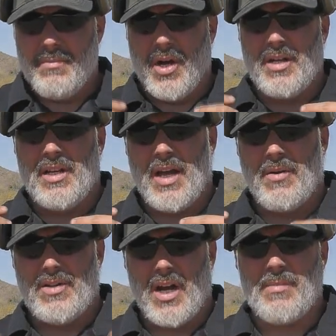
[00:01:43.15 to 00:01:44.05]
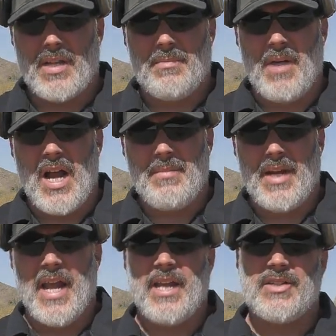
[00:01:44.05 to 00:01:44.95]
But I want to talk about the body
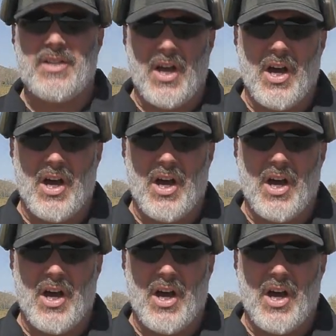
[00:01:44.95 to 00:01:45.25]
mechanics